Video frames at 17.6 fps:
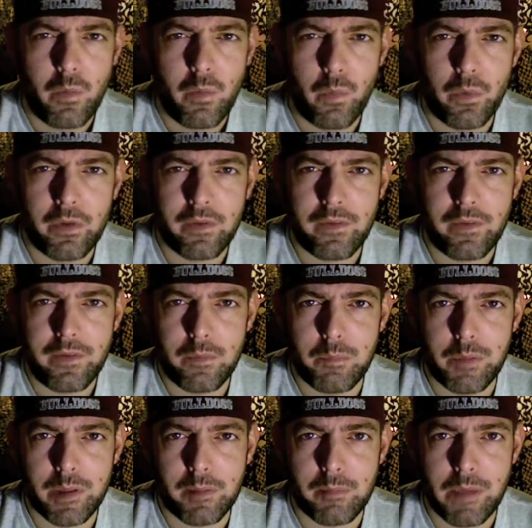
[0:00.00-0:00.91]
wouldn't the
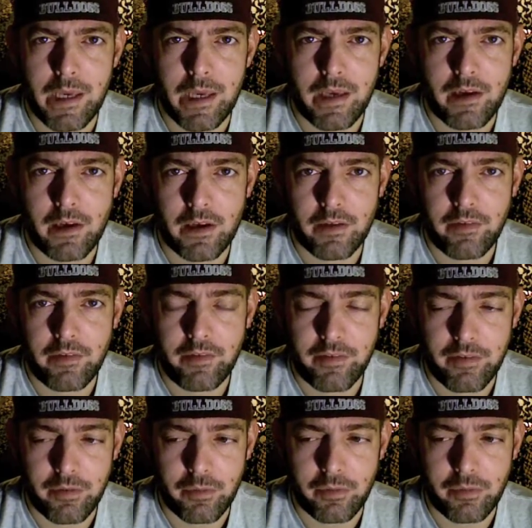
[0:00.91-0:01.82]
Big Bang
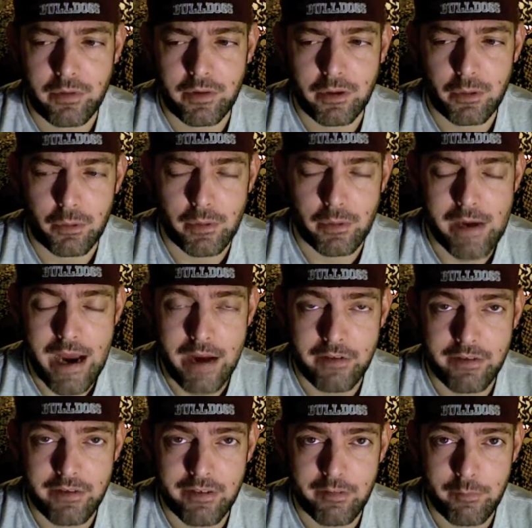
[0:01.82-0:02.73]
constitute the
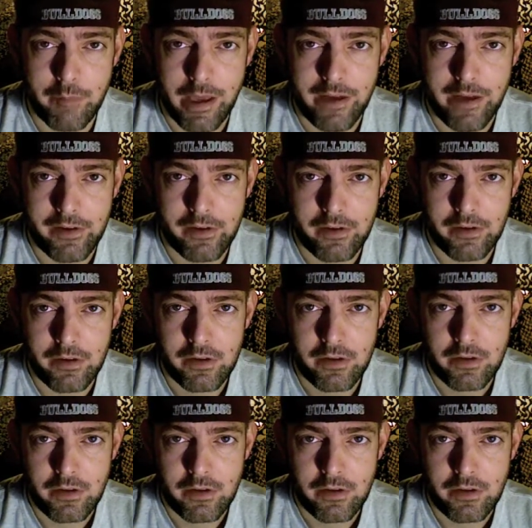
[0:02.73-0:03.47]
creation of matter?